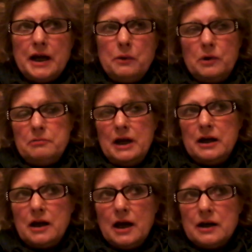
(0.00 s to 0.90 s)
I went
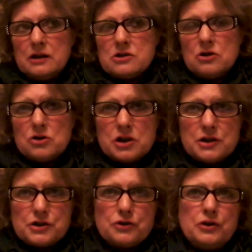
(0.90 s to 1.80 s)
back and got an
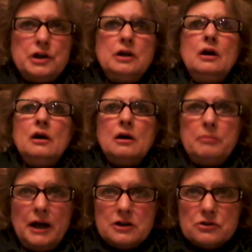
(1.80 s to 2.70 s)
associate's degree, a
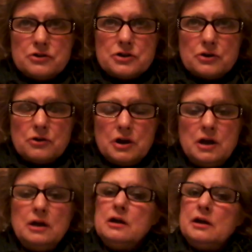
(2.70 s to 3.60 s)
bachelor's degree,
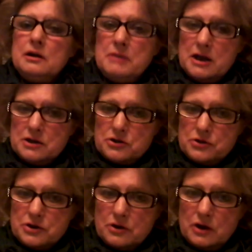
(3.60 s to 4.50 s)
and a
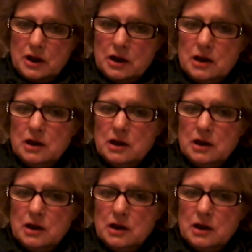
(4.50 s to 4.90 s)
master's degree.